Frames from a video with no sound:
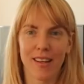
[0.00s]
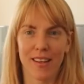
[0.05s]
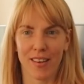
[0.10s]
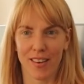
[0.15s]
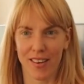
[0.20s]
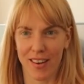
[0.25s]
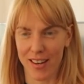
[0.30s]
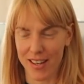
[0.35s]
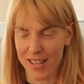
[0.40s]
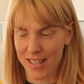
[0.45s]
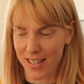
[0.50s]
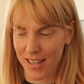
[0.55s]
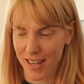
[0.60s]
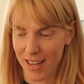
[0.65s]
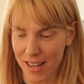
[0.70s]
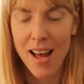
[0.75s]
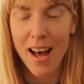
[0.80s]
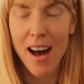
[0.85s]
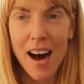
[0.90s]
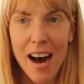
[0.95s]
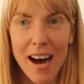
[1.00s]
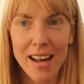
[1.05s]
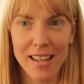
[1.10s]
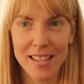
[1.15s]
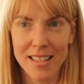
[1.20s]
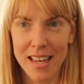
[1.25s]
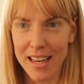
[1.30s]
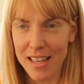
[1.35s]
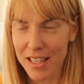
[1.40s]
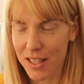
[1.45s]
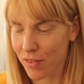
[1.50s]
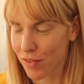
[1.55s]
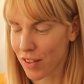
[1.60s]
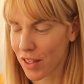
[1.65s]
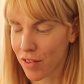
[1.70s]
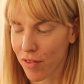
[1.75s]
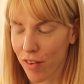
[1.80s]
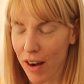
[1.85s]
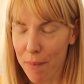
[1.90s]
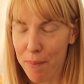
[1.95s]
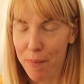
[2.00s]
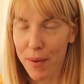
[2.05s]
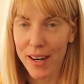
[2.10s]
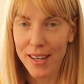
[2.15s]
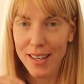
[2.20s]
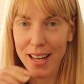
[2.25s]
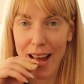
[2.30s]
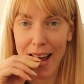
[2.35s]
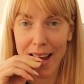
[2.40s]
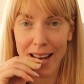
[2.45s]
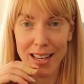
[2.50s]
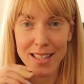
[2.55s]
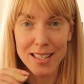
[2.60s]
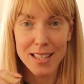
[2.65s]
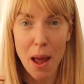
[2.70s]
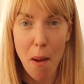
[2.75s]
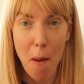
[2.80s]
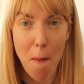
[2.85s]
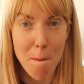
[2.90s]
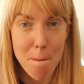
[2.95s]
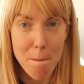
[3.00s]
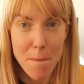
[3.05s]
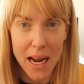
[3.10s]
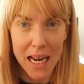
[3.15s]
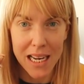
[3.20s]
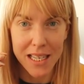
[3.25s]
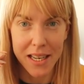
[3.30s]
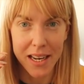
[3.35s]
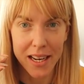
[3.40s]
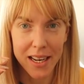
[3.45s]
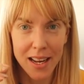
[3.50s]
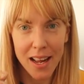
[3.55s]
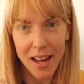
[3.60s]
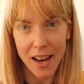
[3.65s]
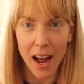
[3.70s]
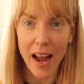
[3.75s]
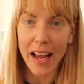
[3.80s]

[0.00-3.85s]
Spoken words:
You guys, I had a taste of this flatbread and it's amazing.